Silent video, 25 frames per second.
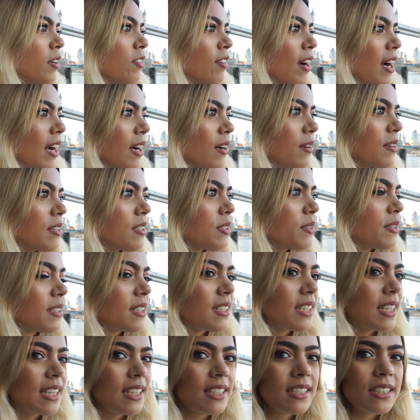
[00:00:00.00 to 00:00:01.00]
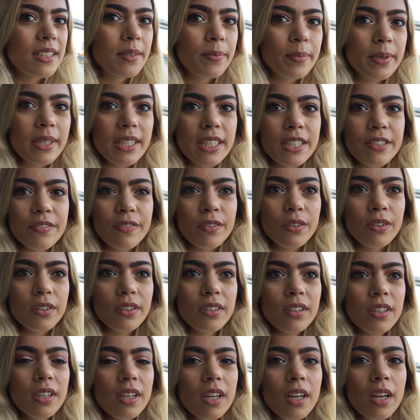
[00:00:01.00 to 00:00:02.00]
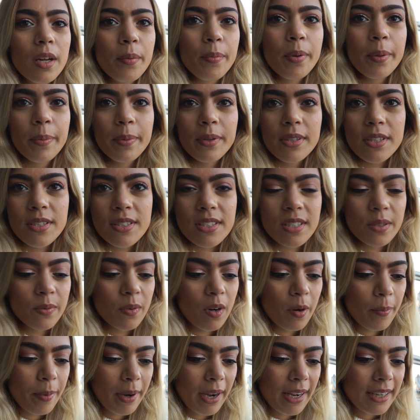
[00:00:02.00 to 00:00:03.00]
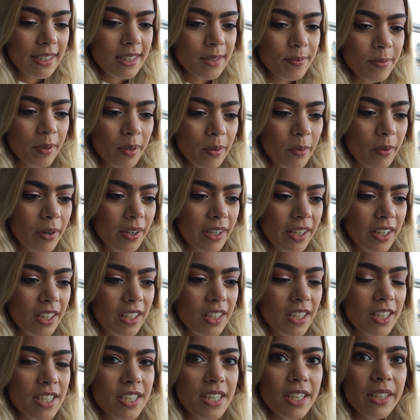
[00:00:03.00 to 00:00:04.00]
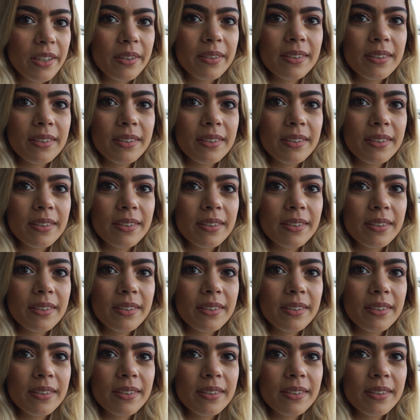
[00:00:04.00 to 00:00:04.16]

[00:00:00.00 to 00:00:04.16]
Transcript: around, so it's nice and peaceful. People do still walk past, but what can you do?